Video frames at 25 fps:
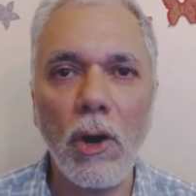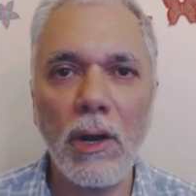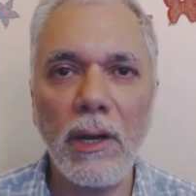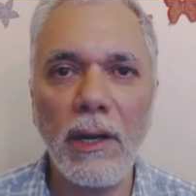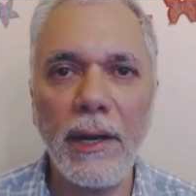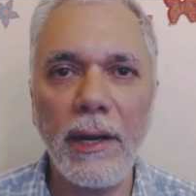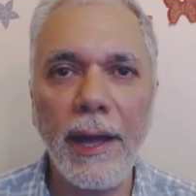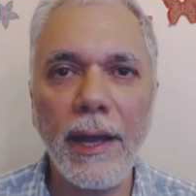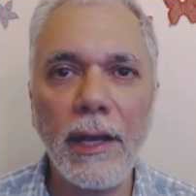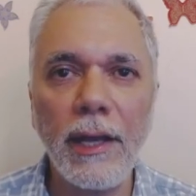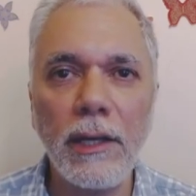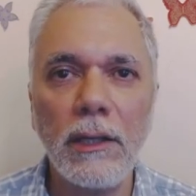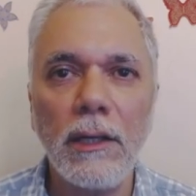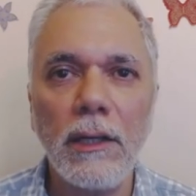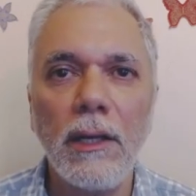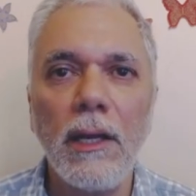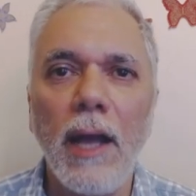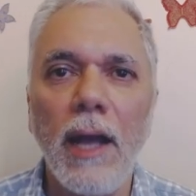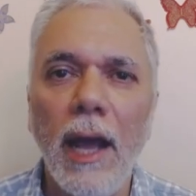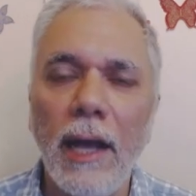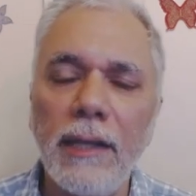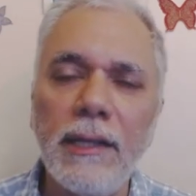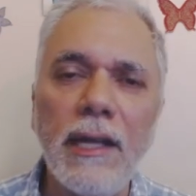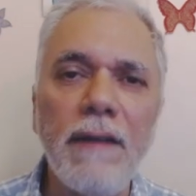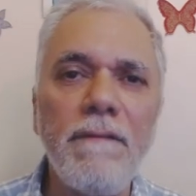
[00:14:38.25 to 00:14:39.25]
bottleneck
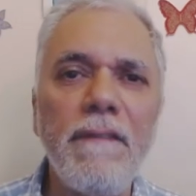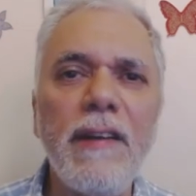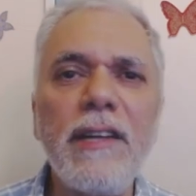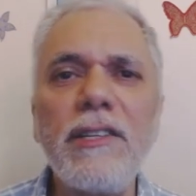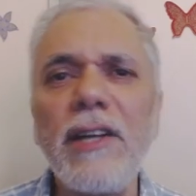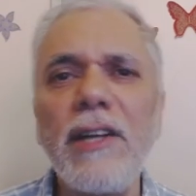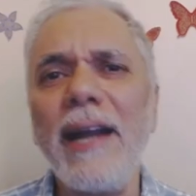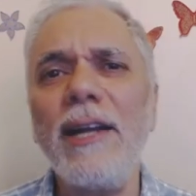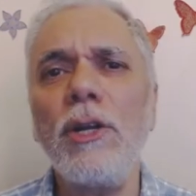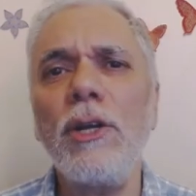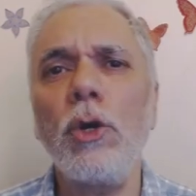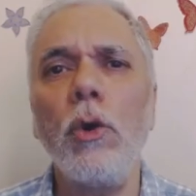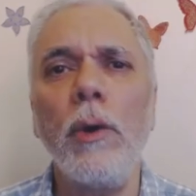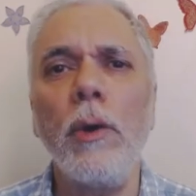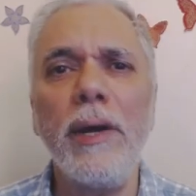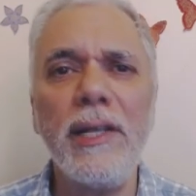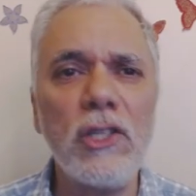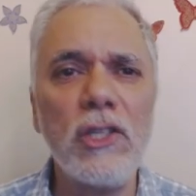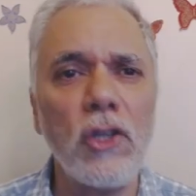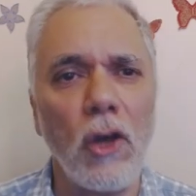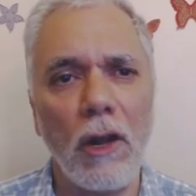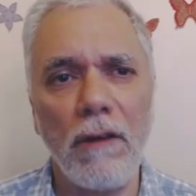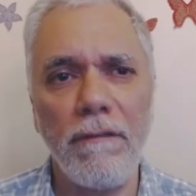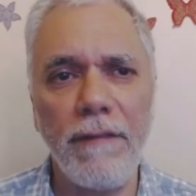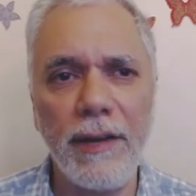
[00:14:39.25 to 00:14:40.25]
and then we try to go
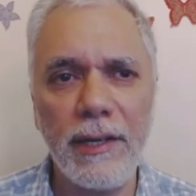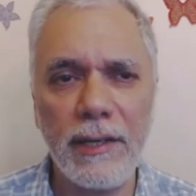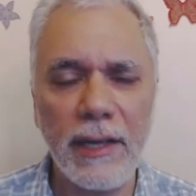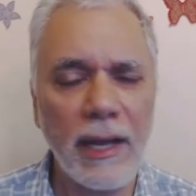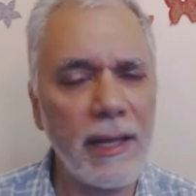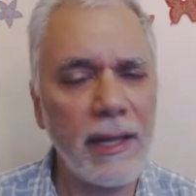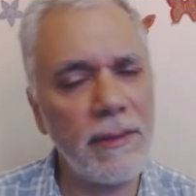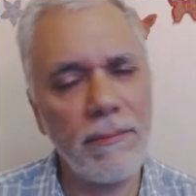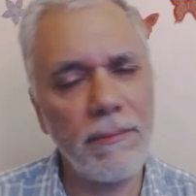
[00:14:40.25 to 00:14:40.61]
and solve it.